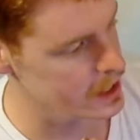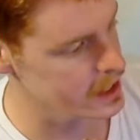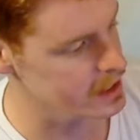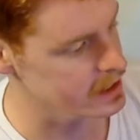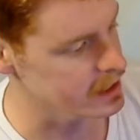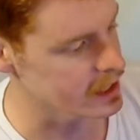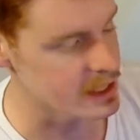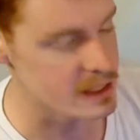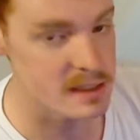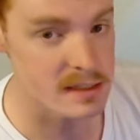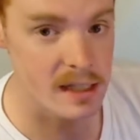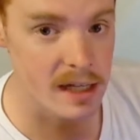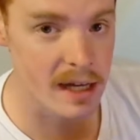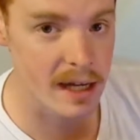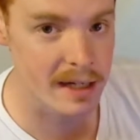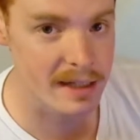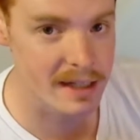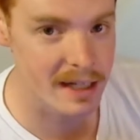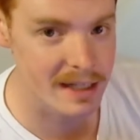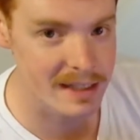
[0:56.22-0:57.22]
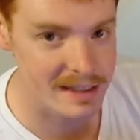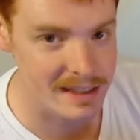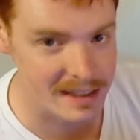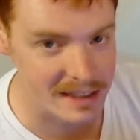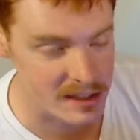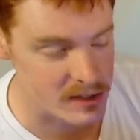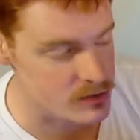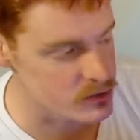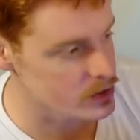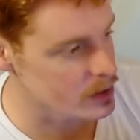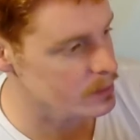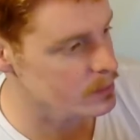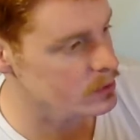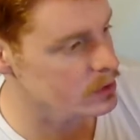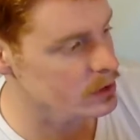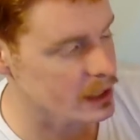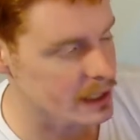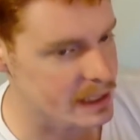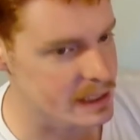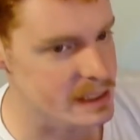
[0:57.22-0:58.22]
Hey guys, I got the
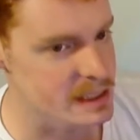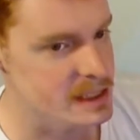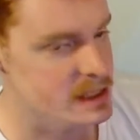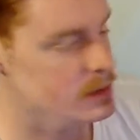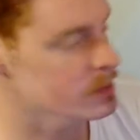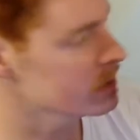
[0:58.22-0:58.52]
Dremel Idea